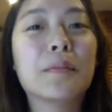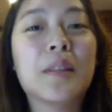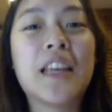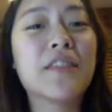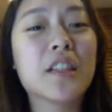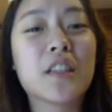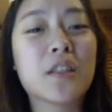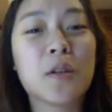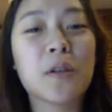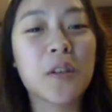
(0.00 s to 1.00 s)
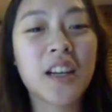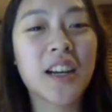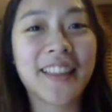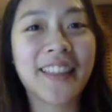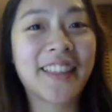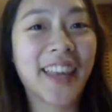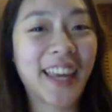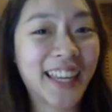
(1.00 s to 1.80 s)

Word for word: leavers talk, I think.